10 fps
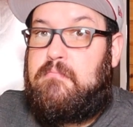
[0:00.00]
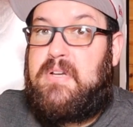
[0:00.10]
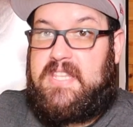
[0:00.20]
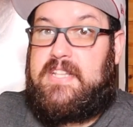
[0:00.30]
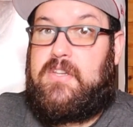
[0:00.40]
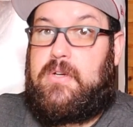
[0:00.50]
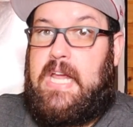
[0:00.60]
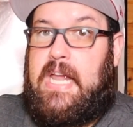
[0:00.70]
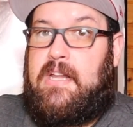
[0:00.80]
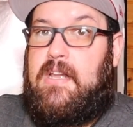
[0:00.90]
but that's
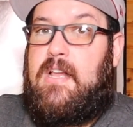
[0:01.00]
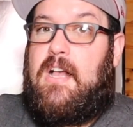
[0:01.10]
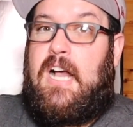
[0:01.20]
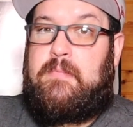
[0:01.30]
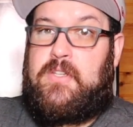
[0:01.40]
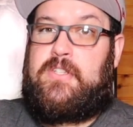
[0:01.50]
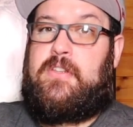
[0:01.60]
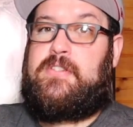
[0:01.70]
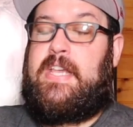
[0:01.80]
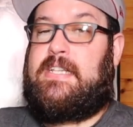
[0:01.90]
okay. I'm used to
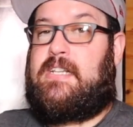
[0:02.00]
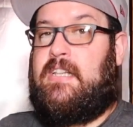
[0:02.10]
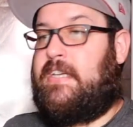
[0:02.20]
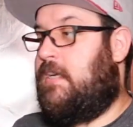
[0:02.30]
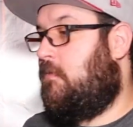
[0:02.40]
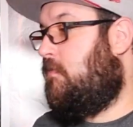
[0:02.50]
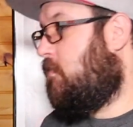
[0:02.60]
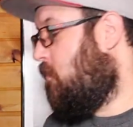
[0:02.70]
those things clicking